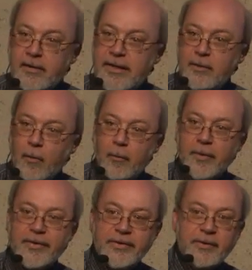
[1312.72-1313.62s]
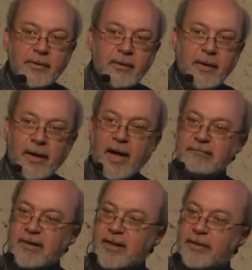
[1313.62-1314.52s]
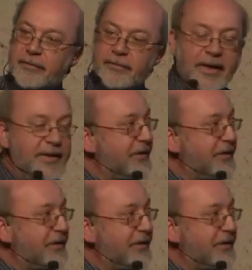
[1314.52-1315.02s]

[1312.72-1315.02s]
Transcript: an enormous hieroglyph in